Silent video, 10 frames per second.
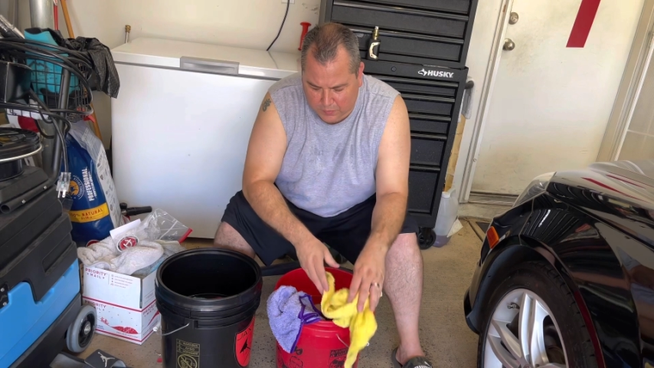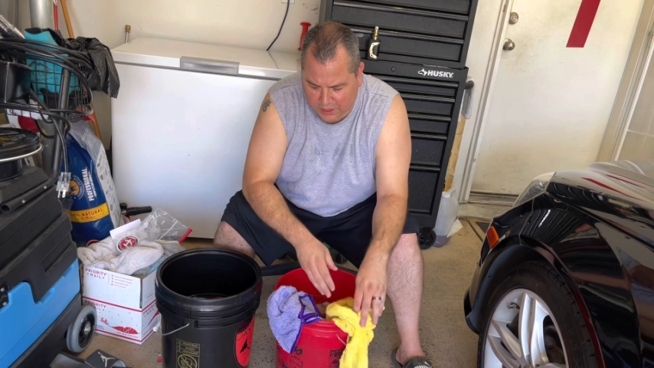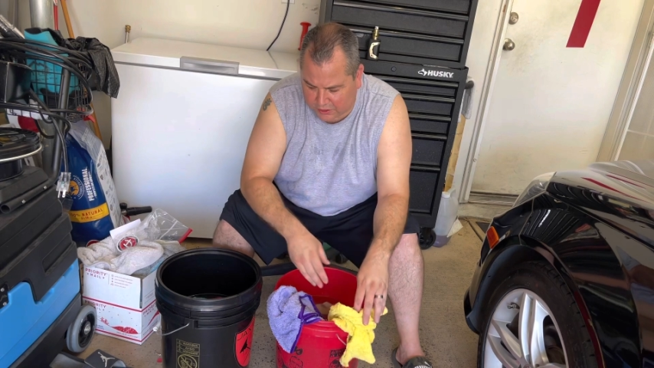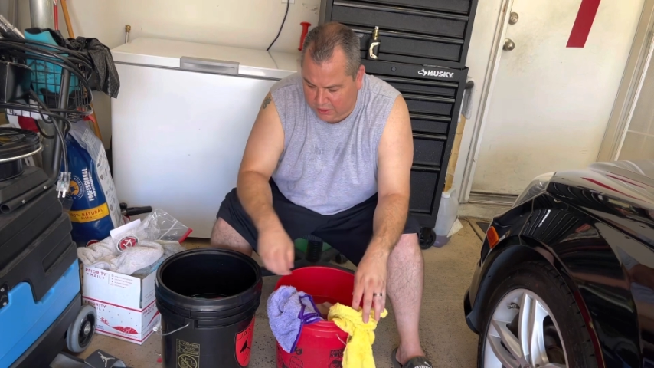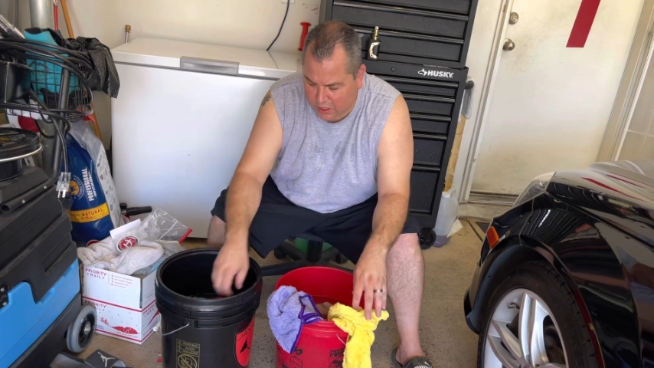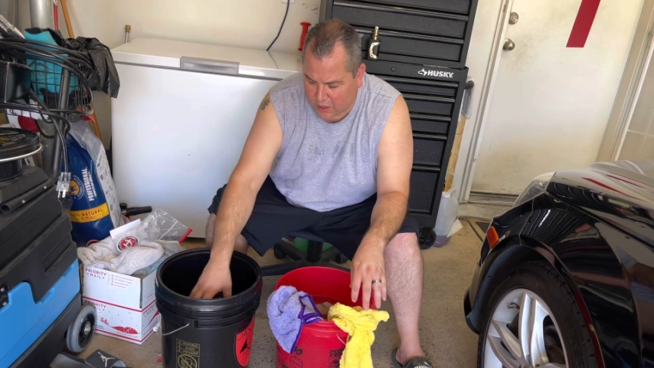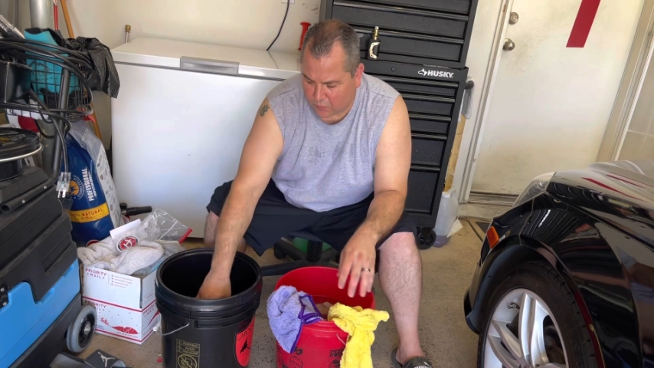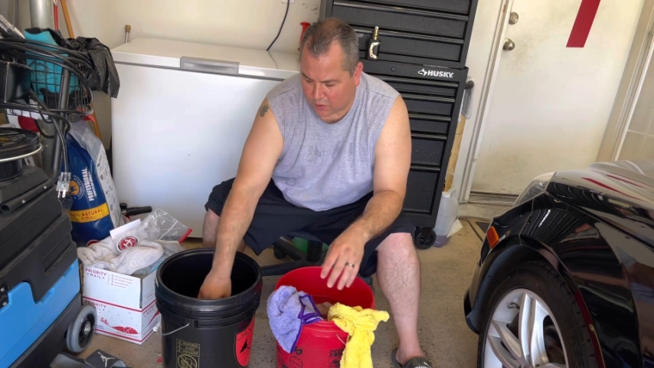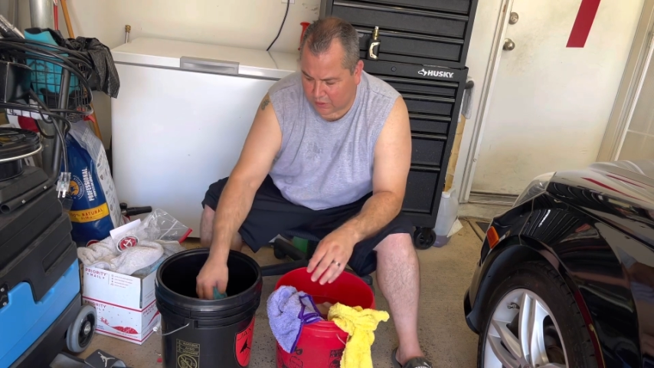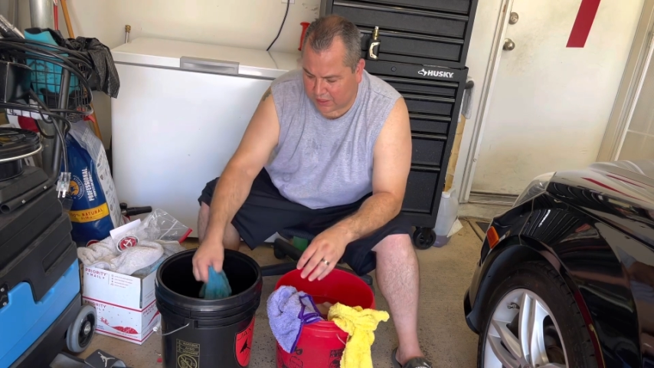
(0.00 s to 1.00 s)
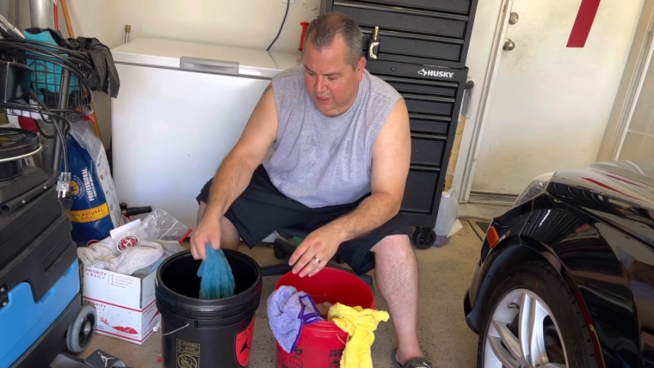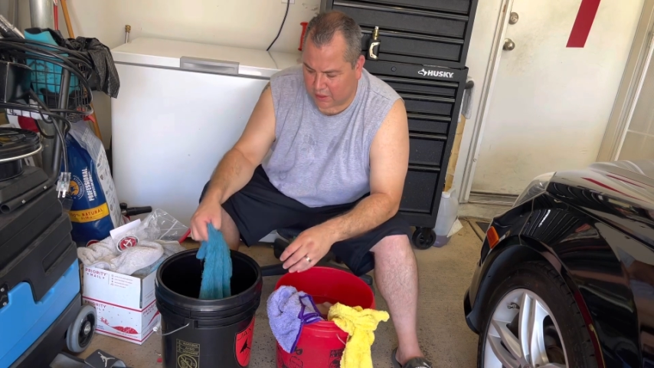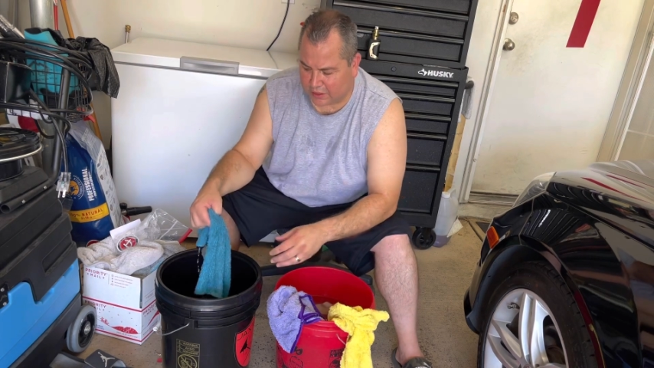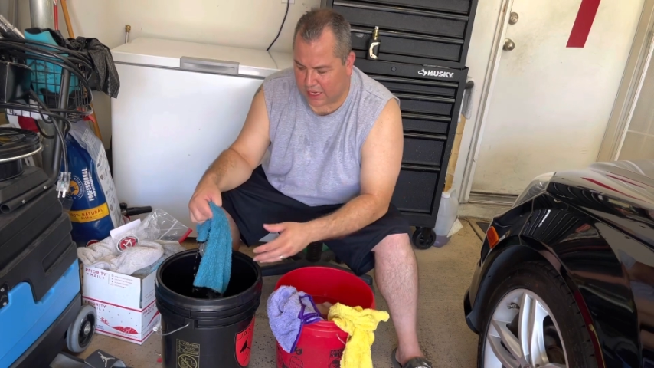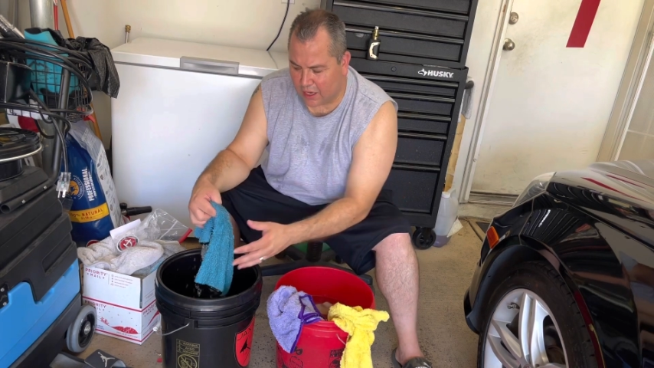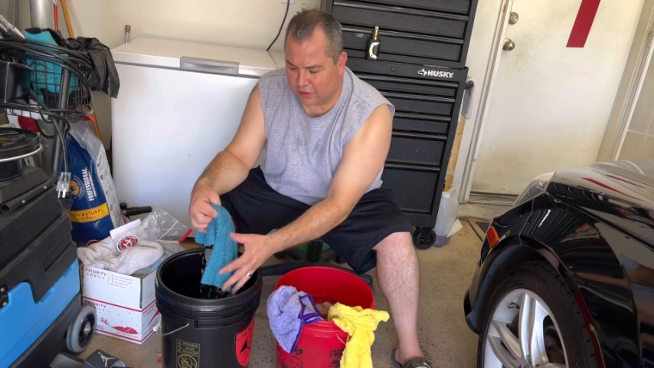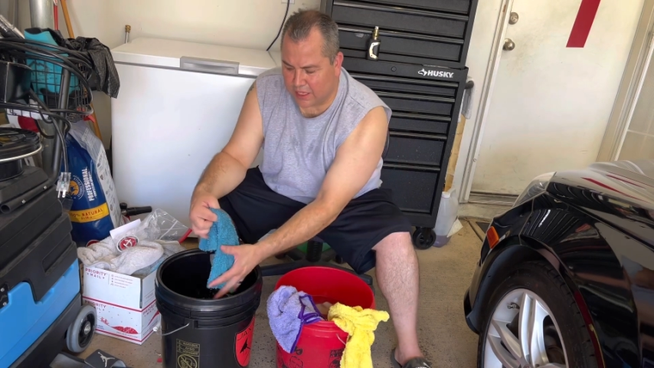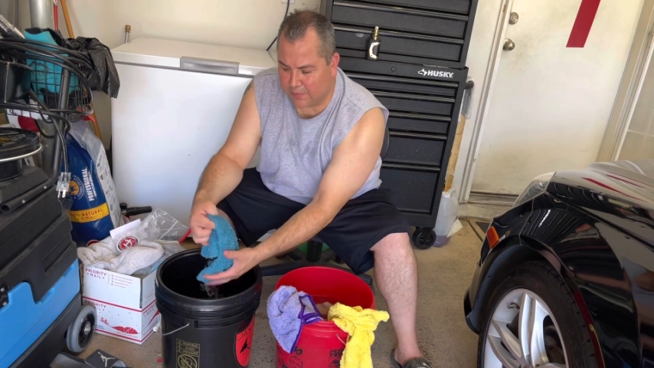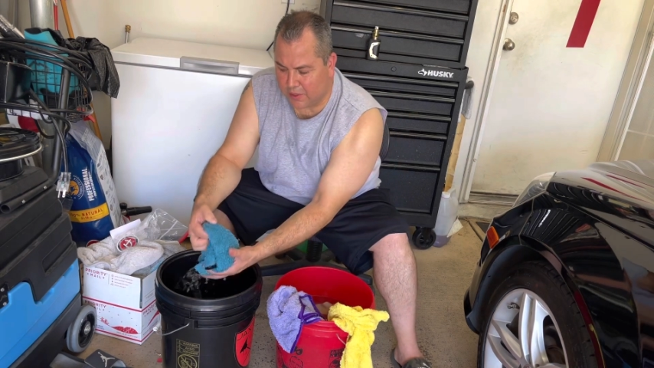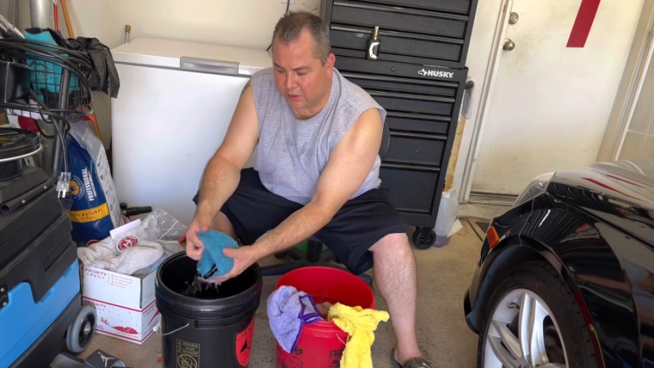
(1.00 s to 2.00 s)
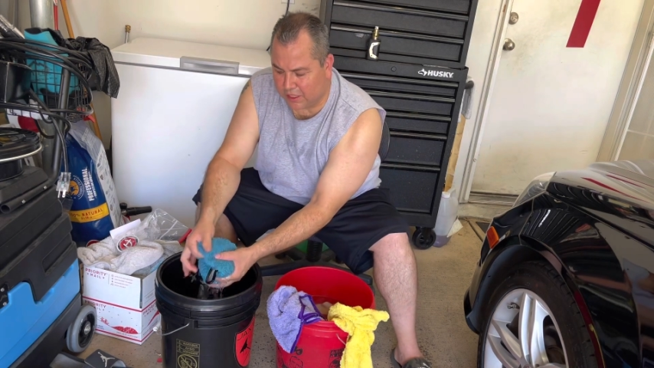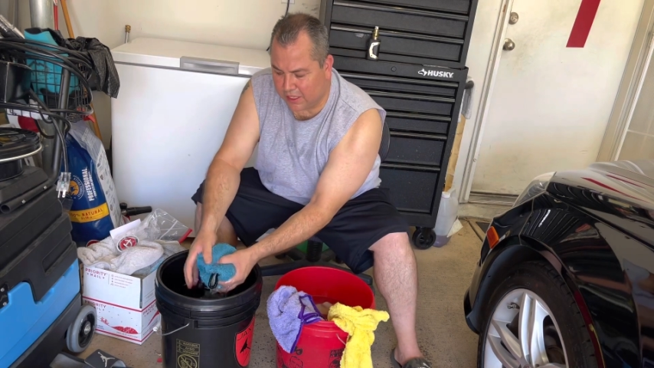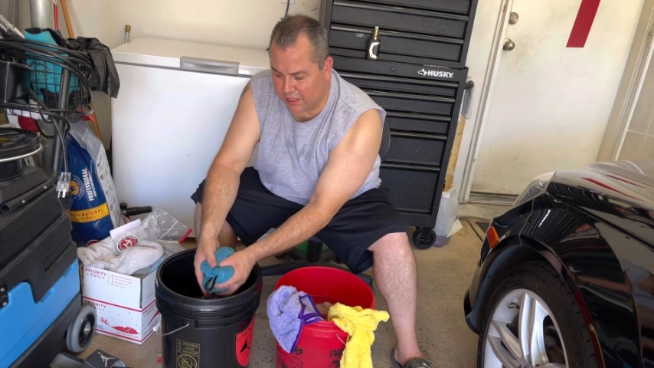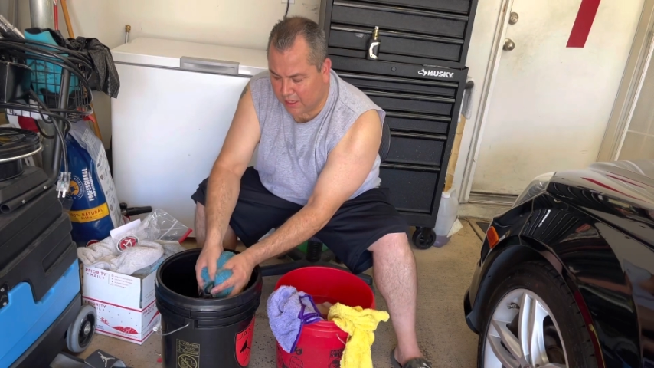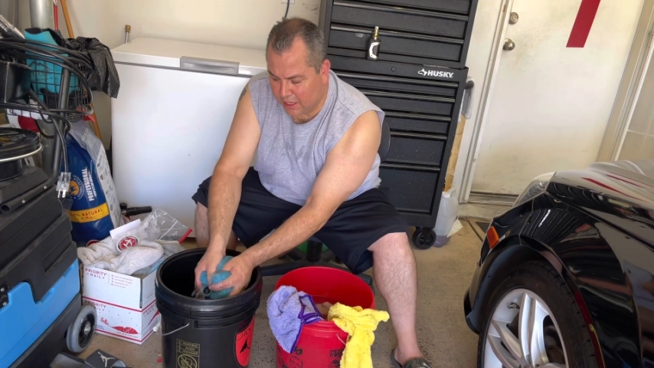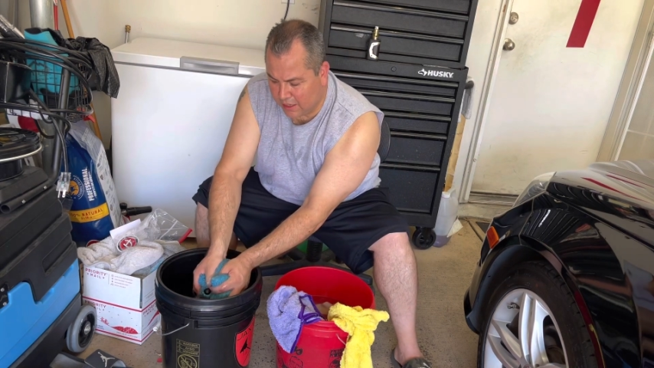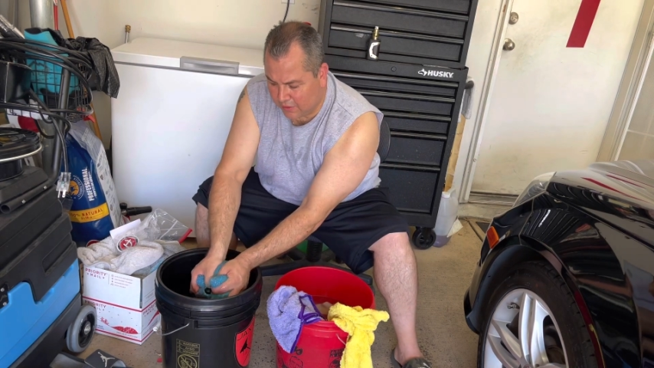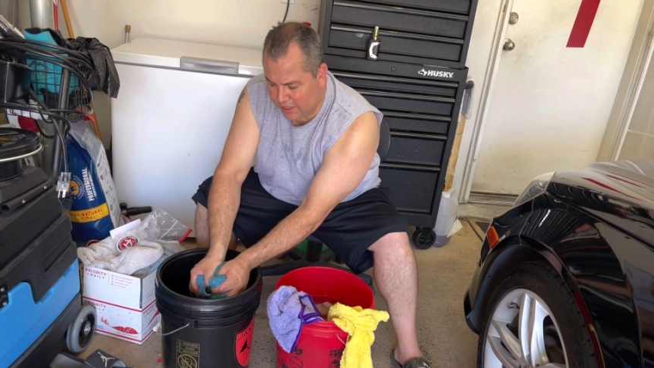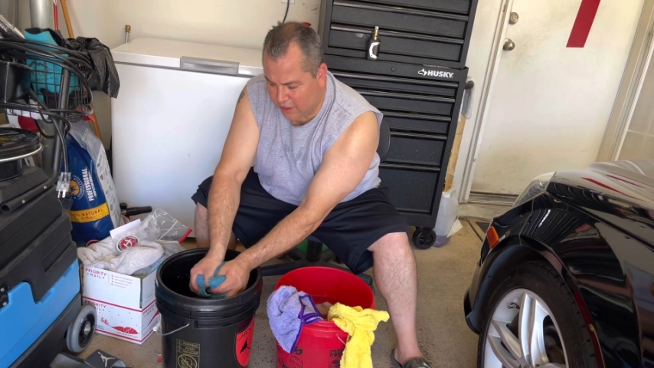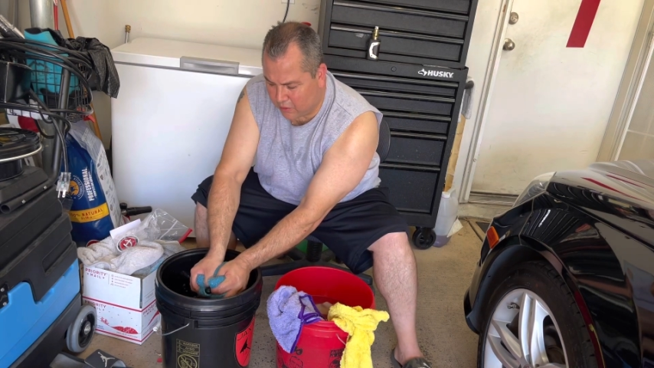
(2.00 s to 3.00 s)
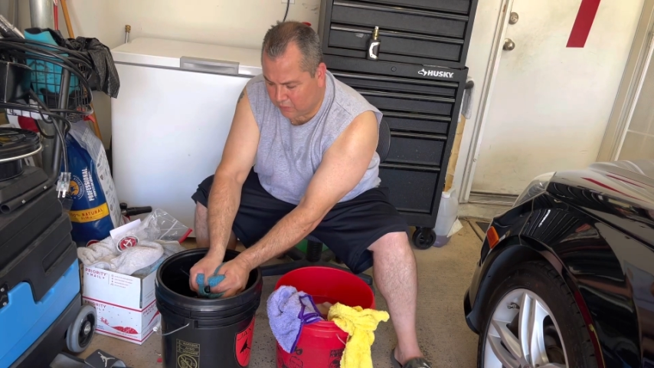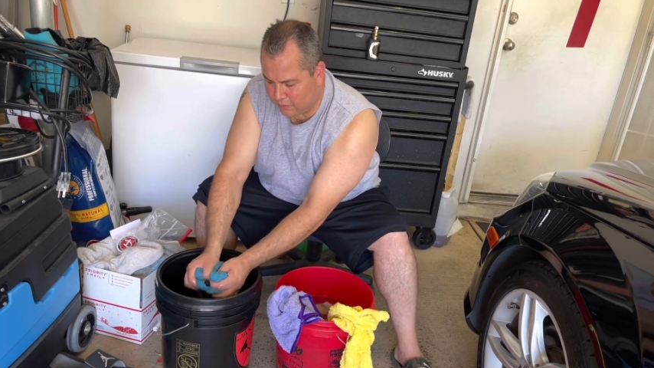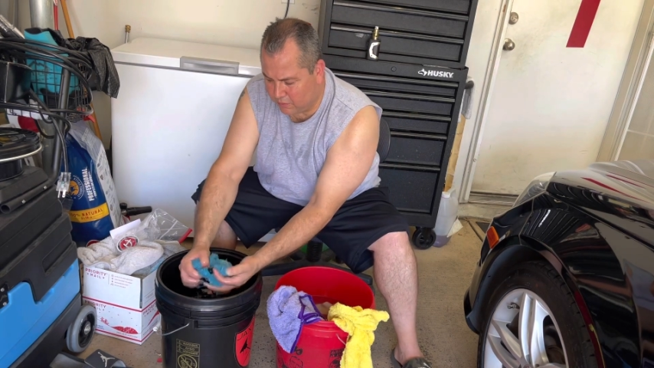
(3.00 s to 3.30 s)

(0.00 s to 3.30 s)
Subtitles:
much. Where these other towels that I'm using, they don't,